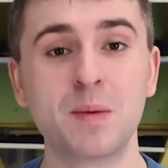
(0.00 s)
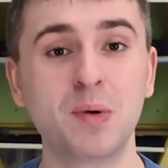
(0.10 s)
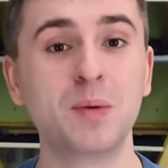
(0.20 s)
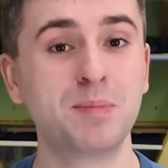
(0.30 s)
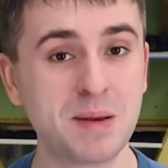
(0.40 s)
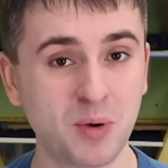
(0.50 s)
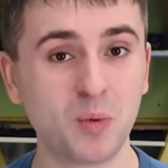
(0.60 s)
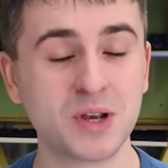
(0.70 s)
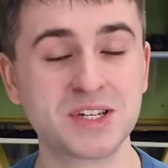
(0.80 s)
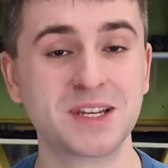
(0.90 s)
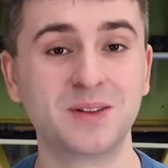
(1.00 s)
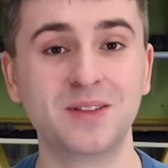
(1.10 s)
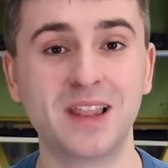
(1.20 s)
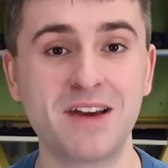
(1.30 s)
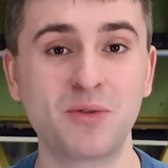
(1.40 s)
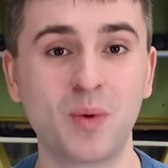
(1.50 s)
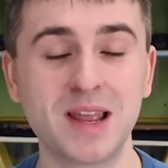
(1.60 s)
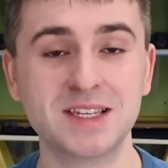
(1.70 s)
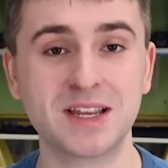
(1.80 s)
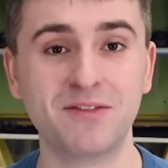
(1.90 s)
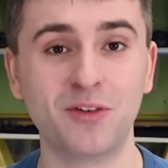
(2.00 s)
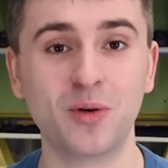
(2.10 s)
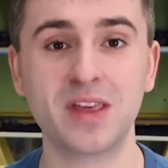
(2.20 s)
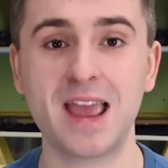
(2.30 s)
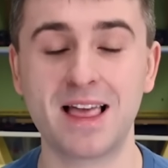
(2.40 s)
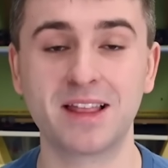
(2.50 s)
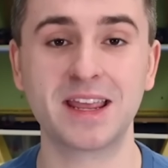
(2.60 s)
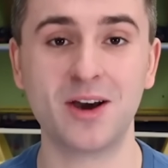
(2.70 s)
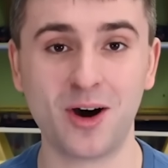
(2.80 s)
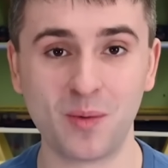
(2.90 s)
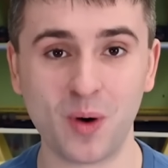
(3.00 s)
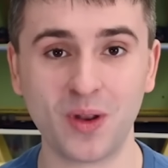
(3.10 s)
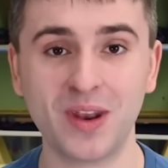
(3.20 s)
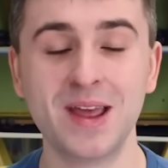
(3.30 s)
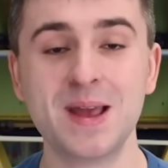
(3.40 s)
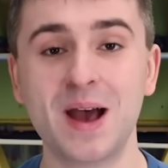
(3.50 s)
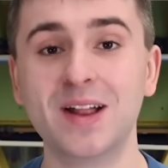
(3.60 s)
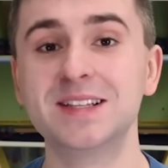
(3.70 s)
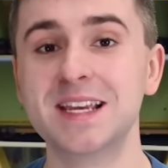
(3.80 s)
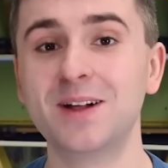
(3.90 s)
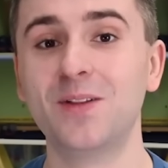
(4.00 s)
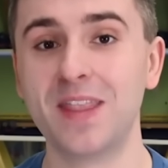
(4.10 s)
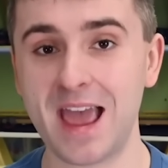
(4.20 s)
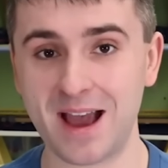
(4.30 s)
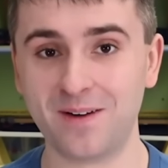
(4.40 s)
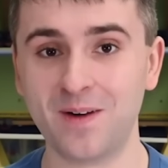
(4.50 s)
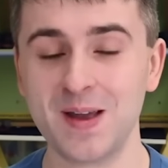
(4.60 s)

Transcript: but people were still left waiting for the LNER one. Until now.